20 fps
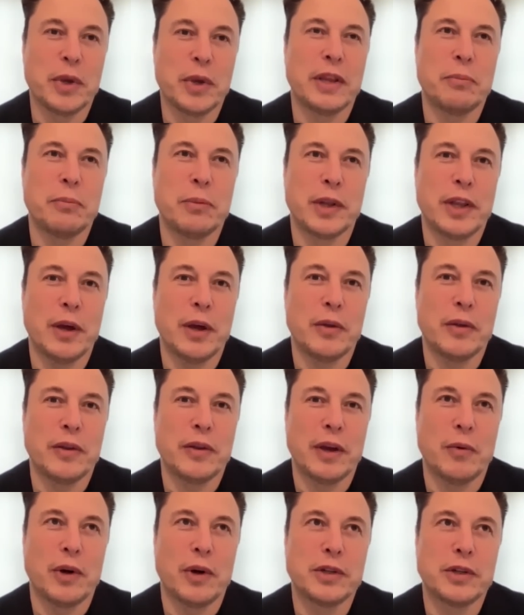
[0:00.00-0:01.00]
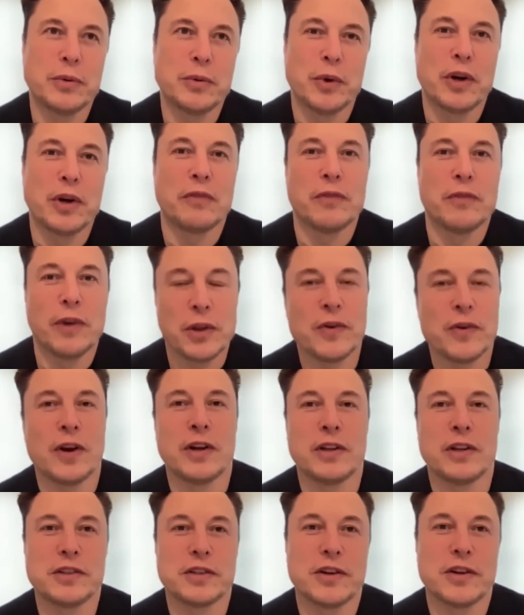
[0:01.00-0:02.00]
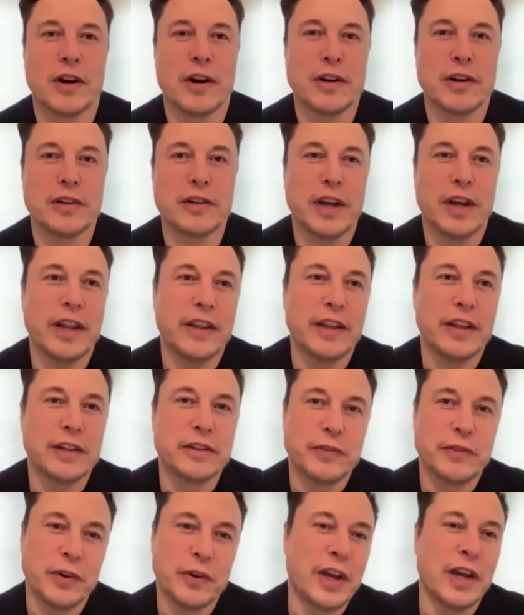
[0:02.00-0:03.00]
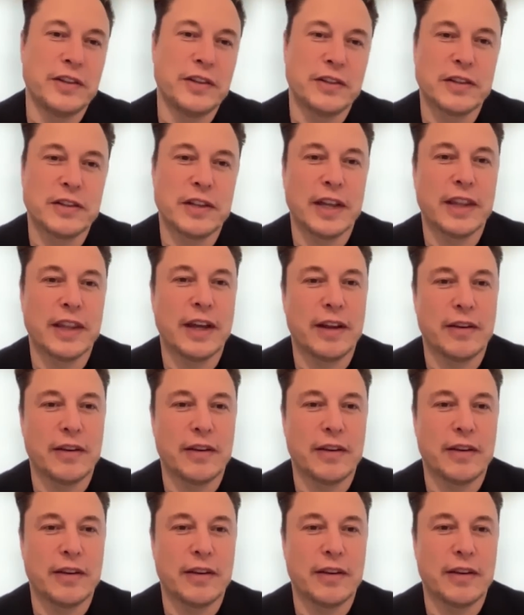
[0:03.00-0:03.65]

but the, but they they want to work on both rockets and cars, and there's a few cases like